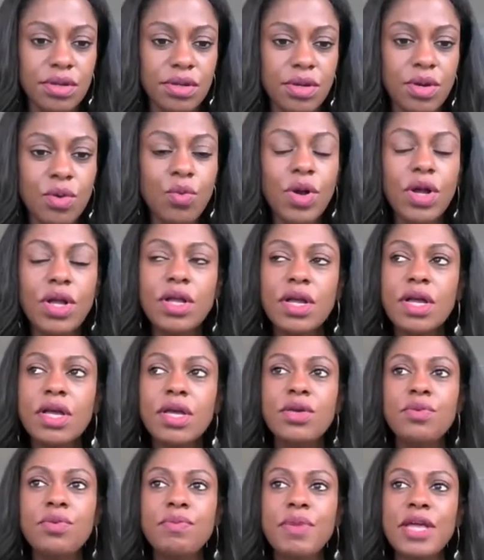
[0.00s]
Well,
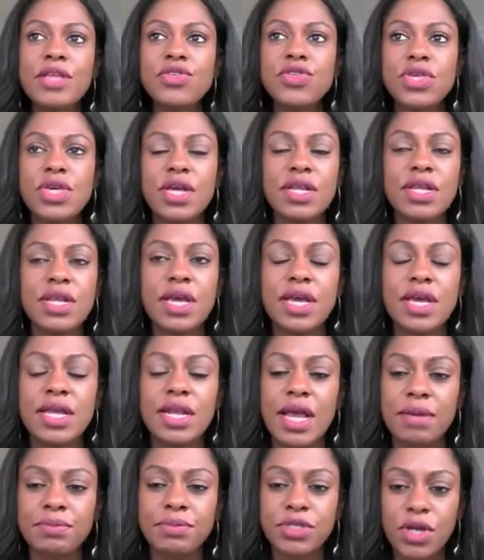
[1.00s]
you mentioned, and
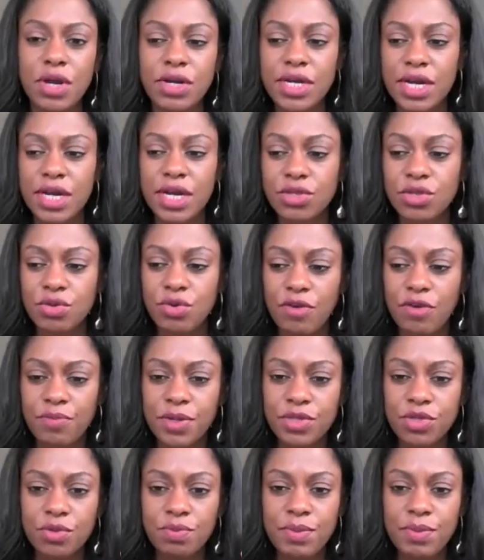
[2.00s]
I'm sorry to cut you off,
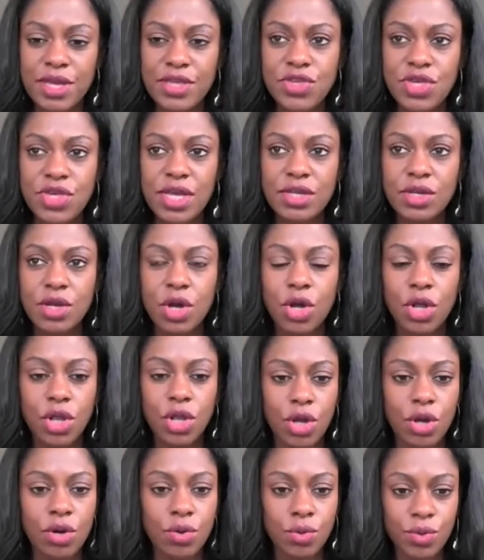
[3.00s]
but you mentioned
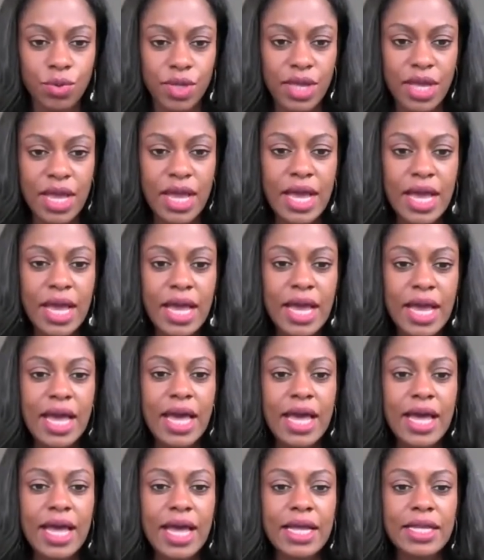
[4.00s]
clone.
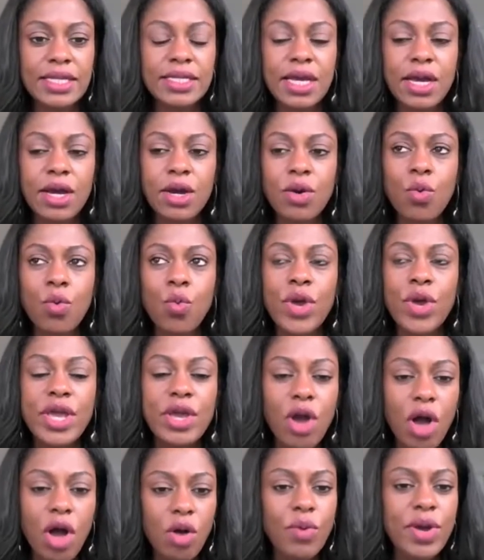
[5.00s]
And
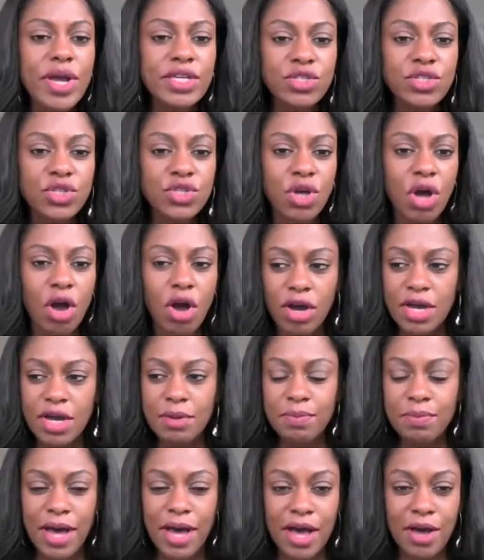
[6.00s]
we always talk
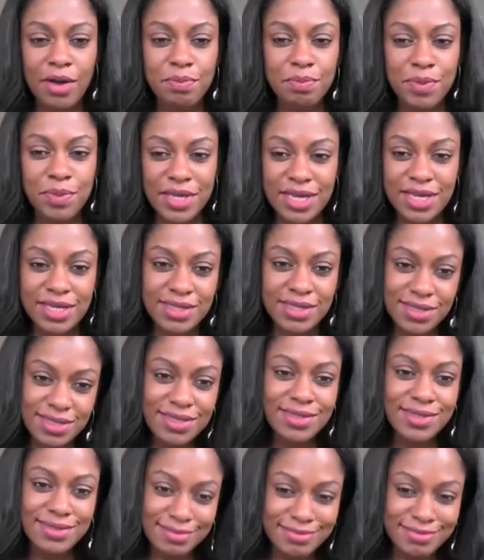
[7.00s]
about,
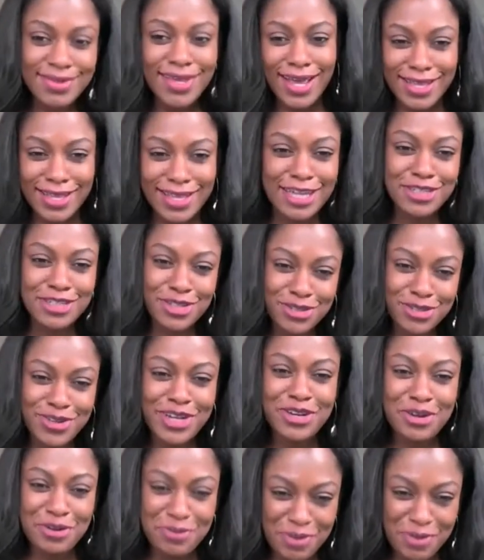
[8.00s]
because I like to
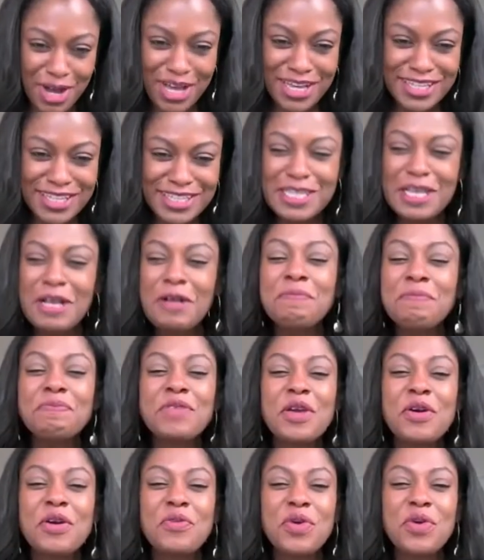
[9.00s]
drink your wines,
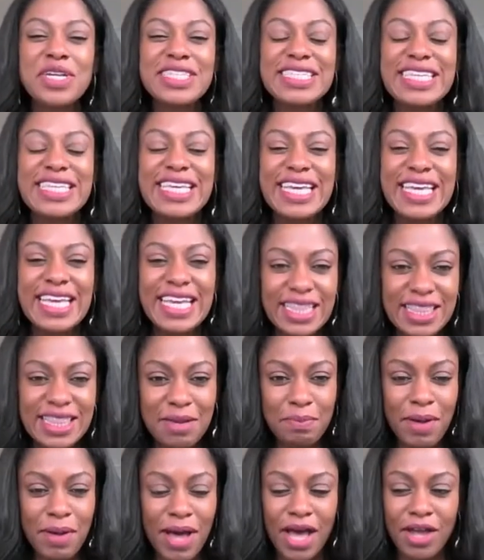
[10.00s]
what's in
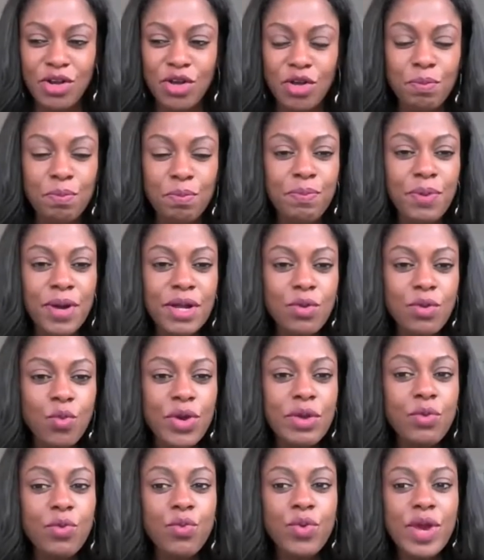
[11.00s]
the bottle, but
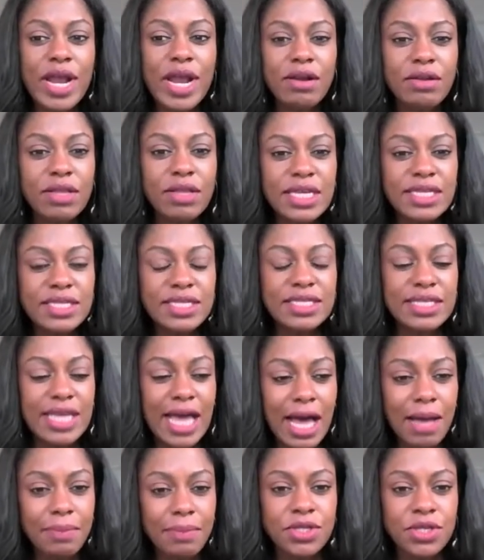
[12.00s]
we rarely
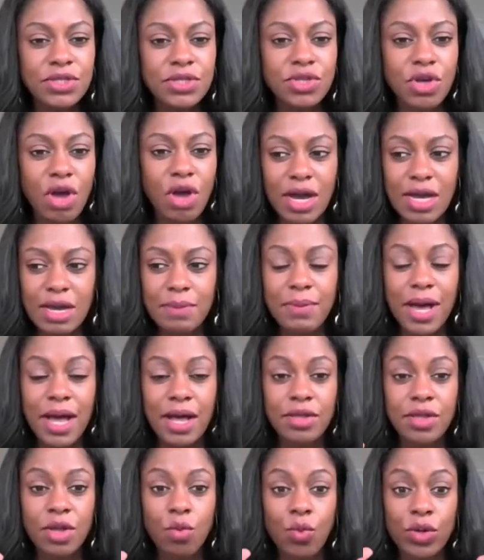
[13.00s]
stop to talk
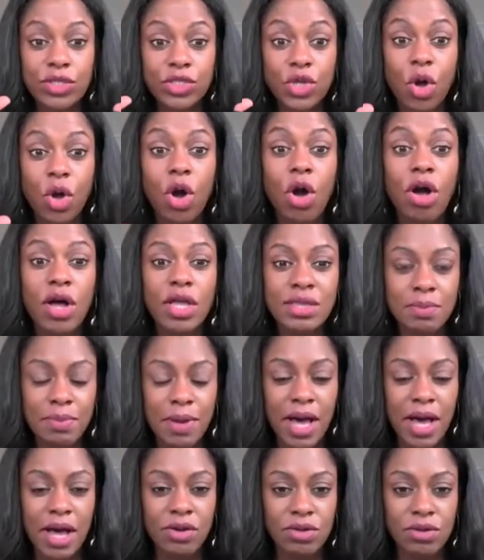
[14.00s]
about what's on the
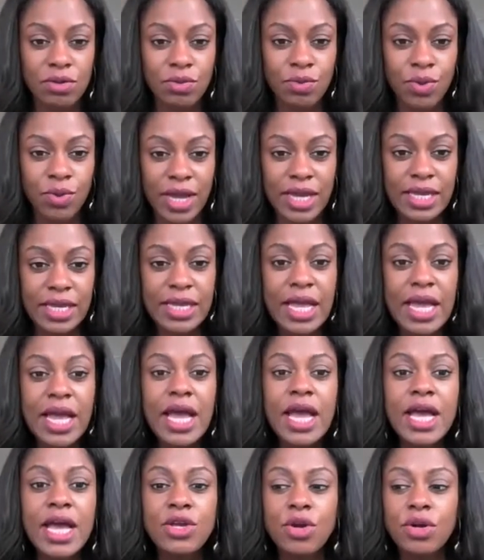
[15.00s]
bottle, right?
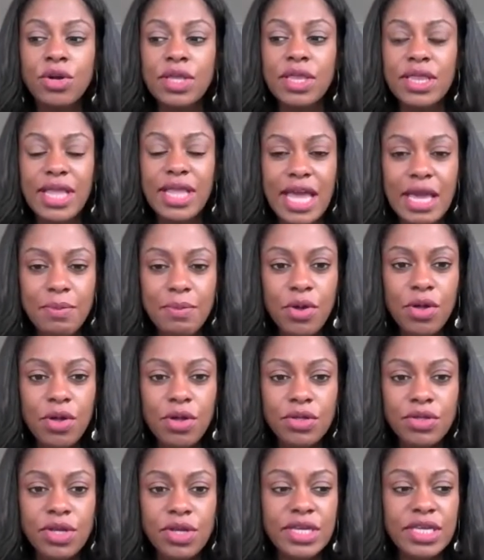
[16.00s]
Your
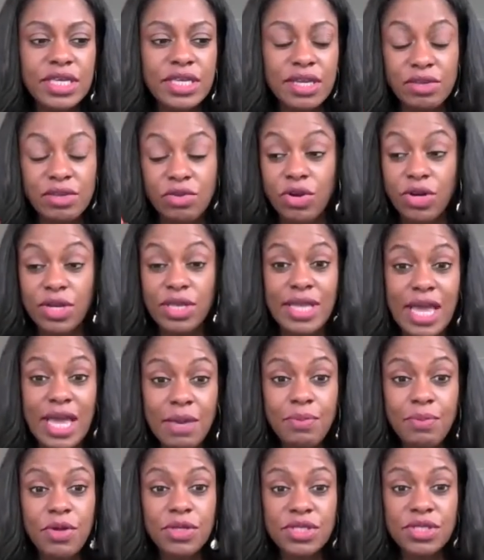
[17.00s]
labels
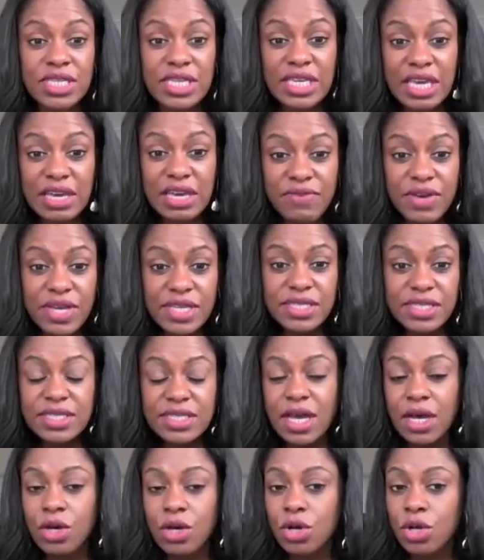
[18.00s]
give
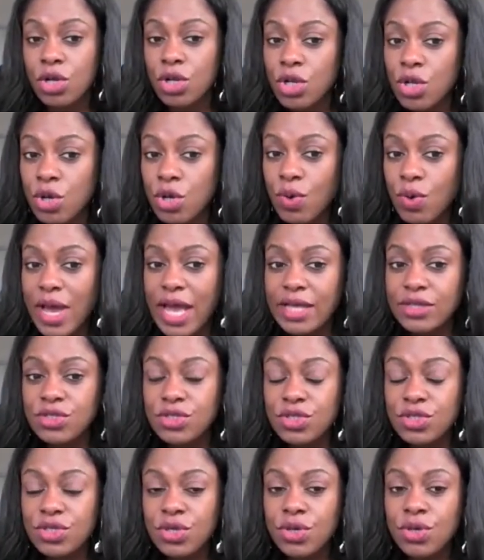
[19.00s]
us a clue
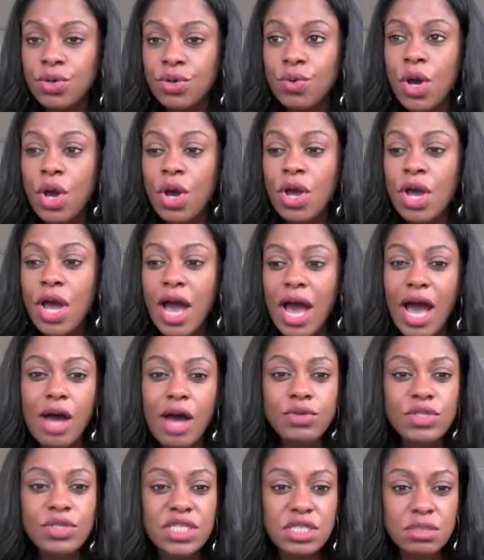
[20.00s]
as to
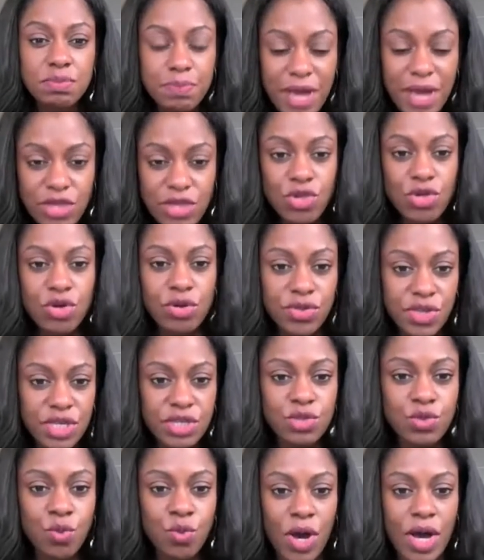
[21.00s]
how special
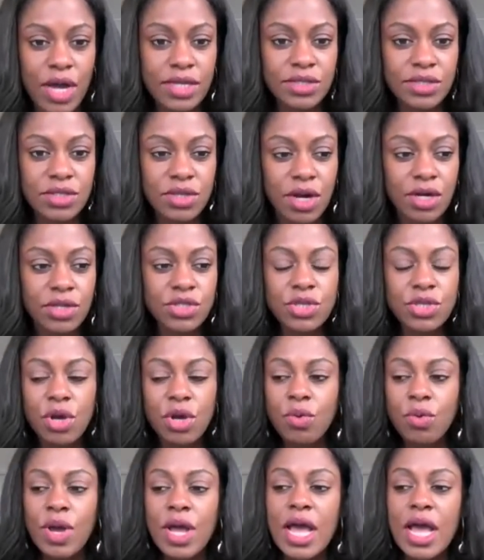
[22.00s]
these wines are. So